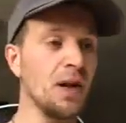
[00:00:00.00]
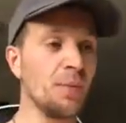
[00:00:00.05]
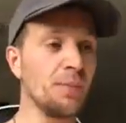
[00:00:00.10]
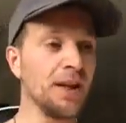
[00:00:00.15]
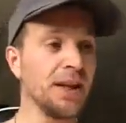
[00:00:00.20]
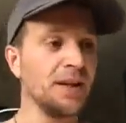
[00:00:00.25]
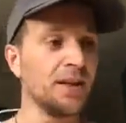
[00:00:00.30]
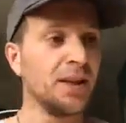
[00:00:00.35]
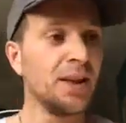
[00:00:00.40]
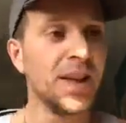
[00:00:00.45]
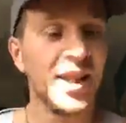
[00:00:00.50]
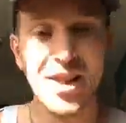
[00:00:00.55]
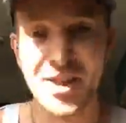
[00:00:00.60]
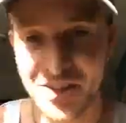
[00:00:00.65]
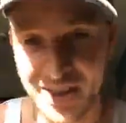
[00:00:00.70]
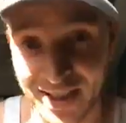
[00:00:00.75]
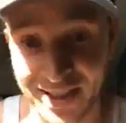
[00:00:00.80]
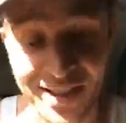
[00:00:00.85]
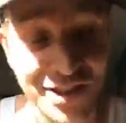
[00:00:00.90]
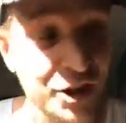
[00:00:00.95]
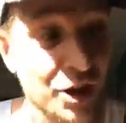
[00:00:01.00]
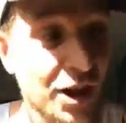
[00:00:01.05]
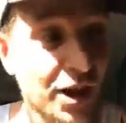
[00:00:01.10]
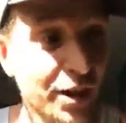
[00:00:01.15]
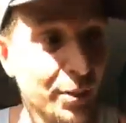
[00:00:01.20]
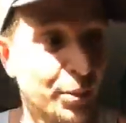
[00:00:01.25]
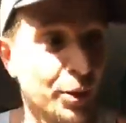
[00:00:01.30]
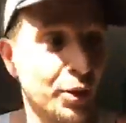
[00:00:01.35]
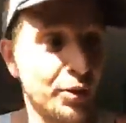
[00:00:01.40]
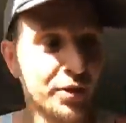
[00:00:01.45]
I mean, check this
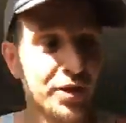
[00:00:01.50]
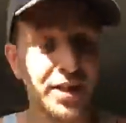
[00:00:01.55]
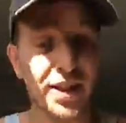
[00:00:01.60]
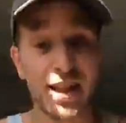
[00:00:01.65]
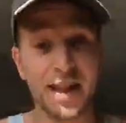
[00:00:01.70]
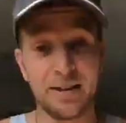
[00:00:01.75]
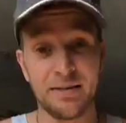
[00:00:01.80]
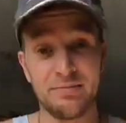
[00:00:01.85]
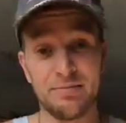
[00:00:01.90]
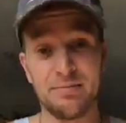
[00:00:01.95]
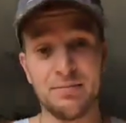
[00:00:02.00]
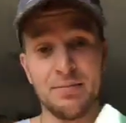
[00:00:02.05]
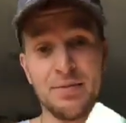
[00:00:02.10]
card I pulled today.